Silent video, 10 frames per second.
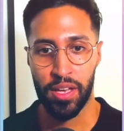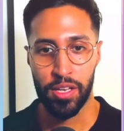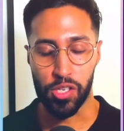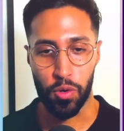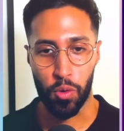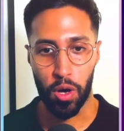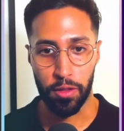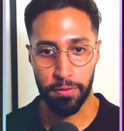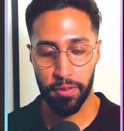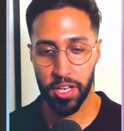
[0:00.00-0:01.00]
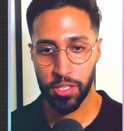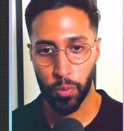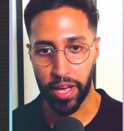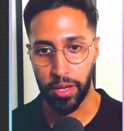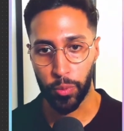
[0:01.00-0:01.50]
So the first
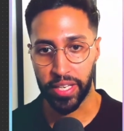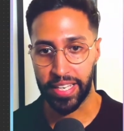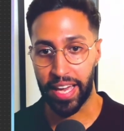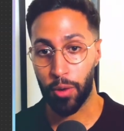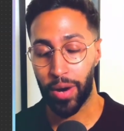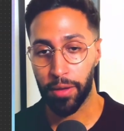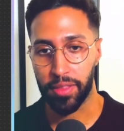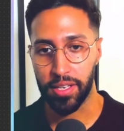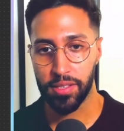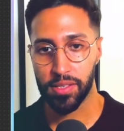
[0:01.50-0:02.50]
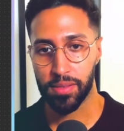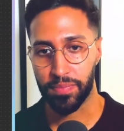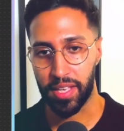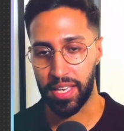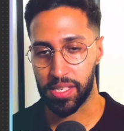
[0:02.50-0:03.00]
way we can get around this
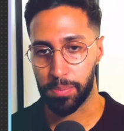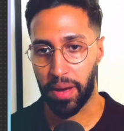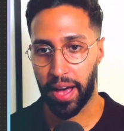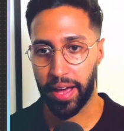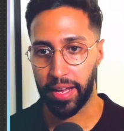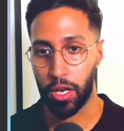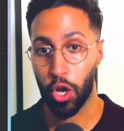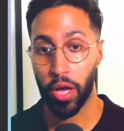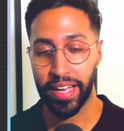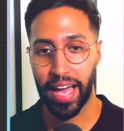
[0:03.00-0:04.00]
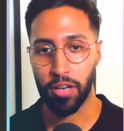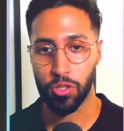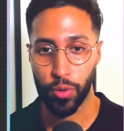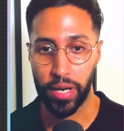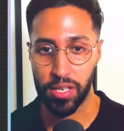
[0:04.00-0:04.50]
is by learning how to
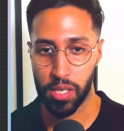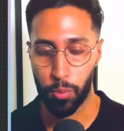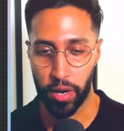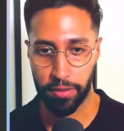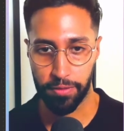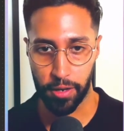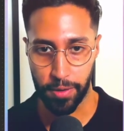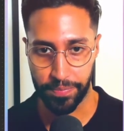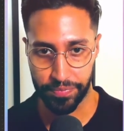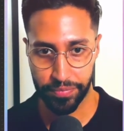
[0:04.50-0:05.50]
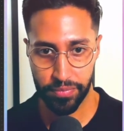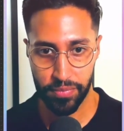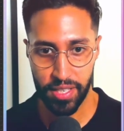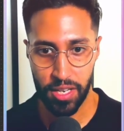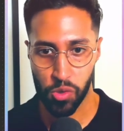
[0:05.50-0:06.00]
create a sub-workflow.
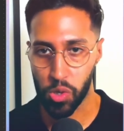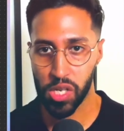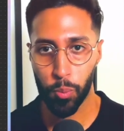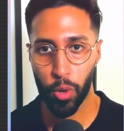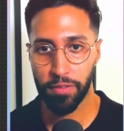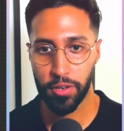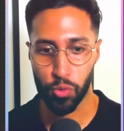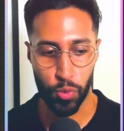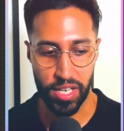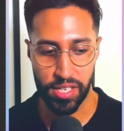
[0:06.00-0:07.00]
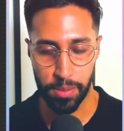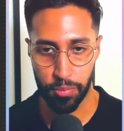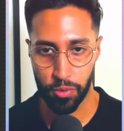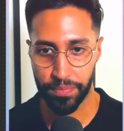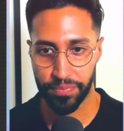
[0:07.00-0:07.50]
So a sub-workflow is really simple.